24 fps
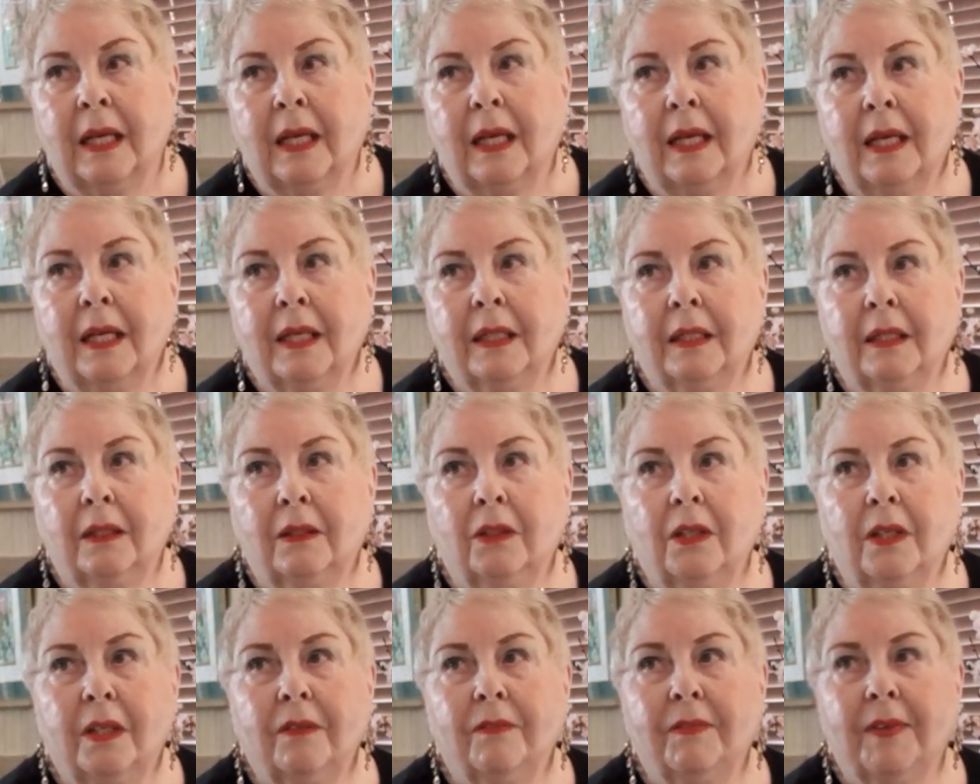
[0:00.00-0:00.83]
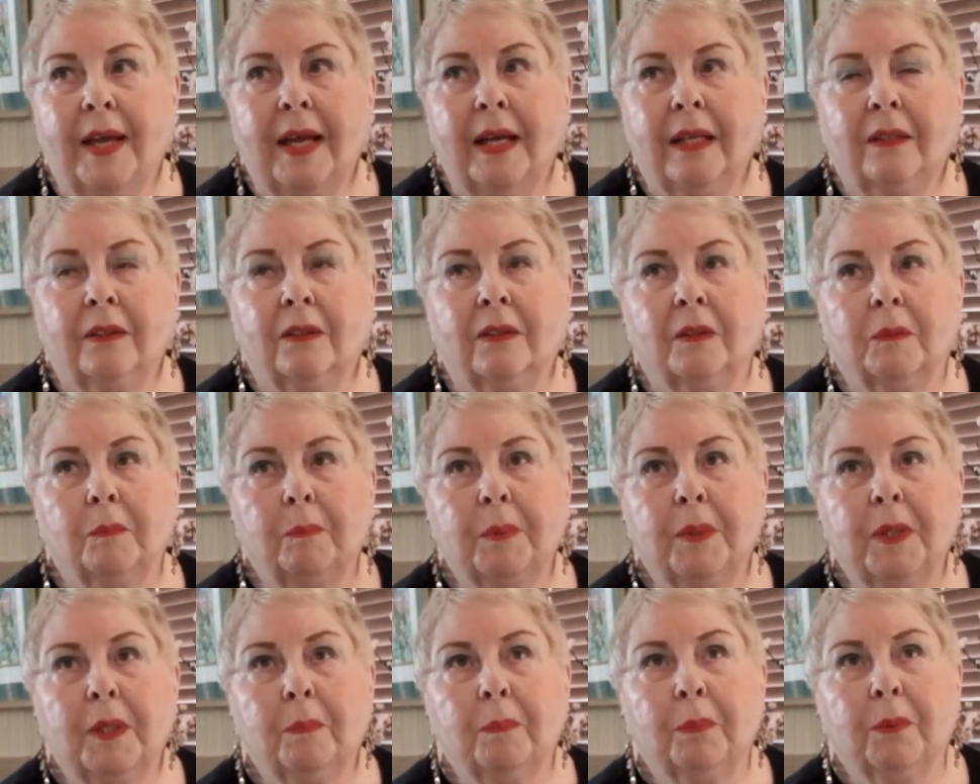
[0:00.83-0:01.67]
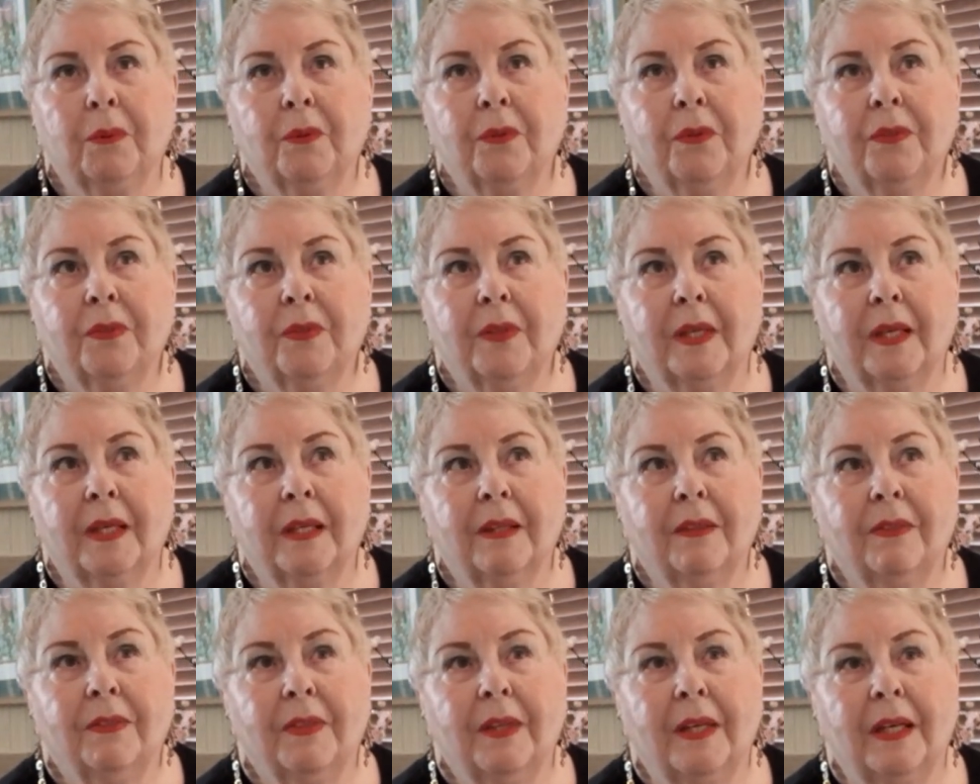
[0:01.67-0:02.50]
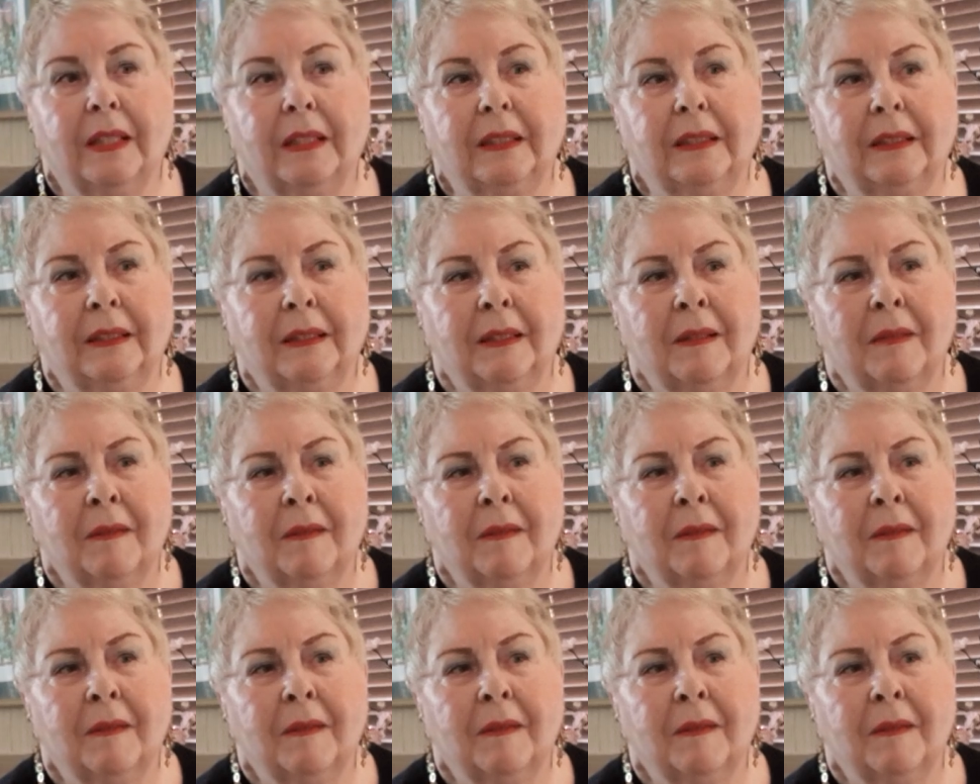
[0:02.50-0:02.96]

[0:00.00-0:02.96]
And a lot of adult people think that